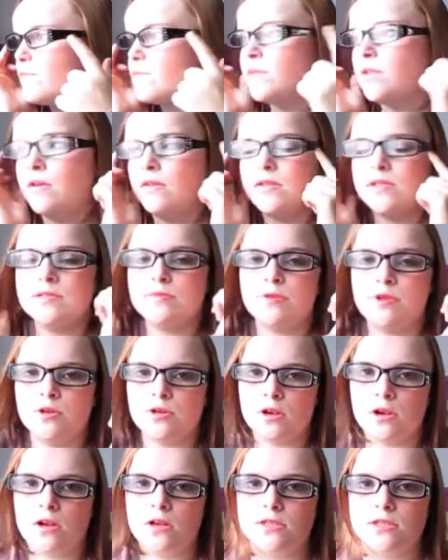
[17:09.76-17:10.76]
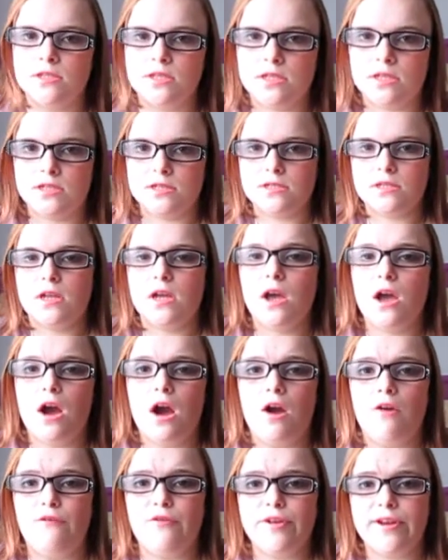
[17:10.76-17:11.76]
No, these are my new glasses.
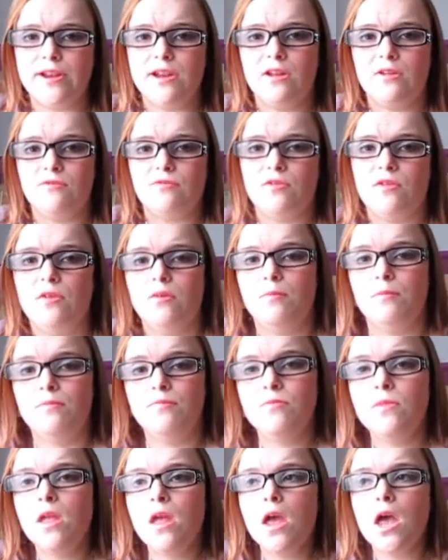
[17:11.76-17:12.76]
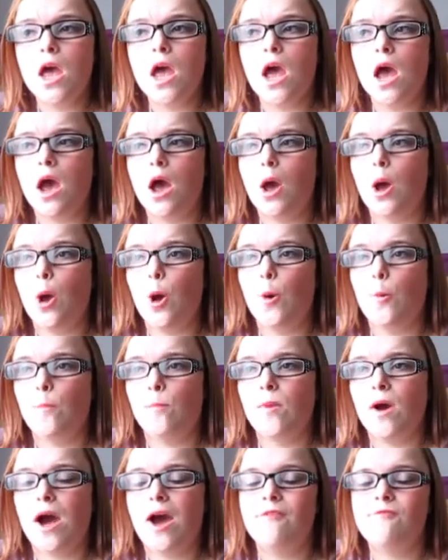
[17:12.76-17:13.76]
I freaking love them.
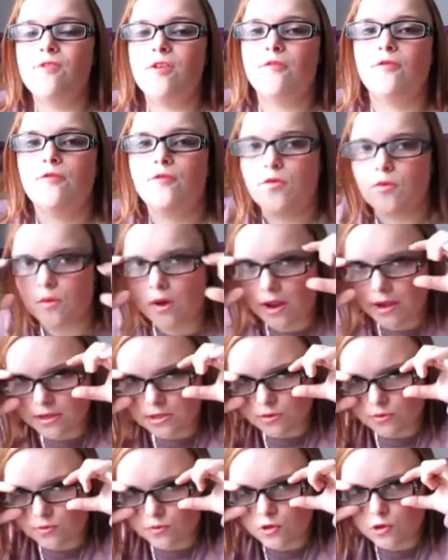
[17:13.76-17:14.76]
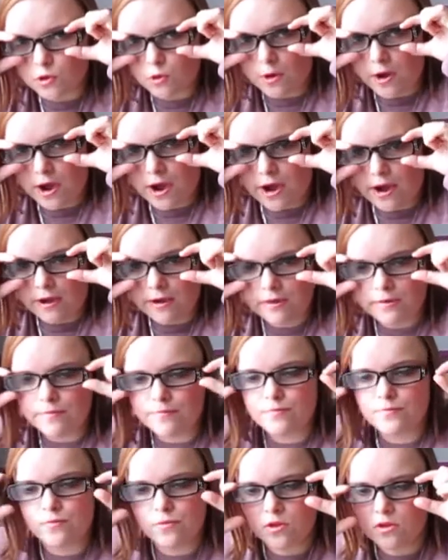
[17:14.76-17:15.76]
I've never thought like sort of square,
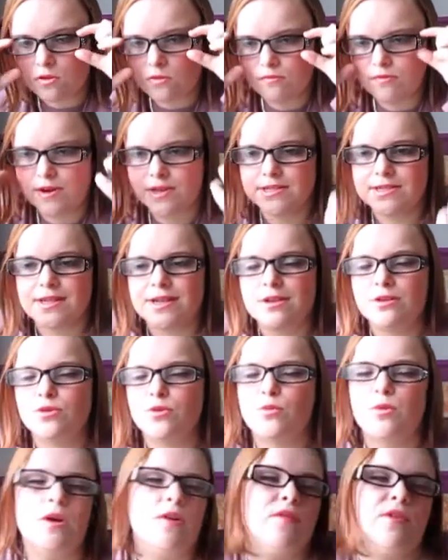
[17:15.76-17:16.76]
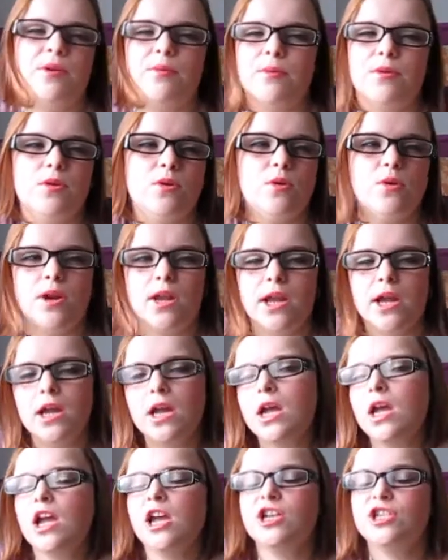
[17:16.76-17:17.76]
rectangle, whatever you want to call it,
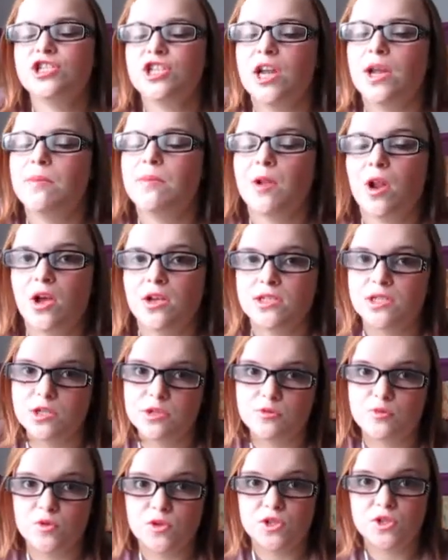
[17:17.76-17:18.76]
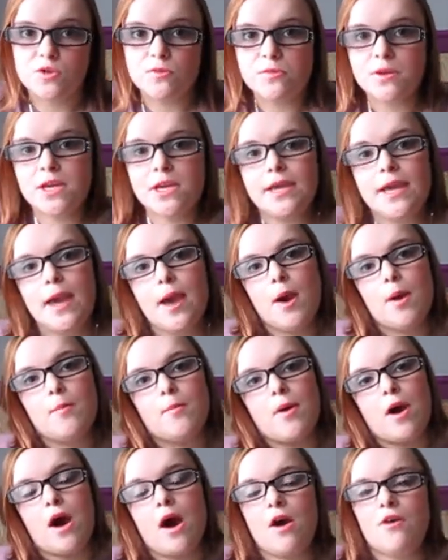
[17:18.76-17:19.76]
shaped glasses would suit me,
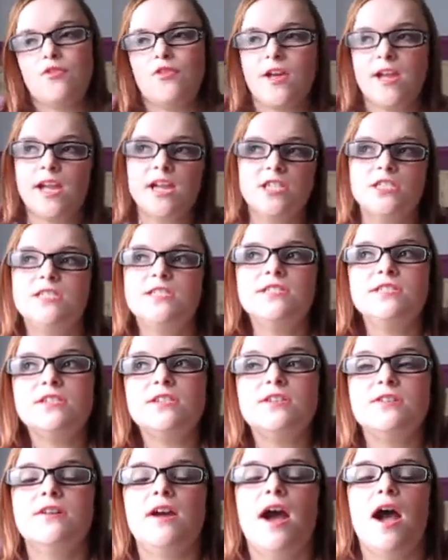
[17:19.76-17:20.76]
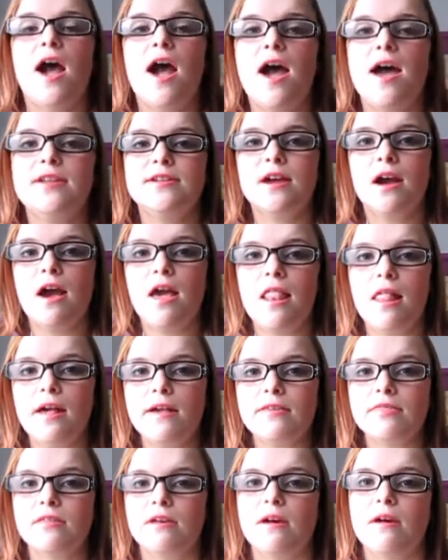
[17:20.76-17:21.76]
but they actually do and I
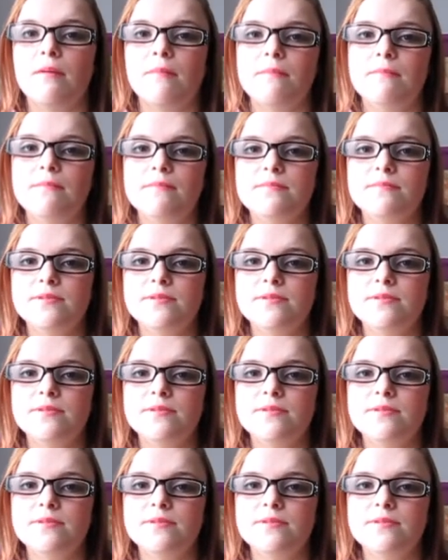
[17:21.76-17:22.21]
like them.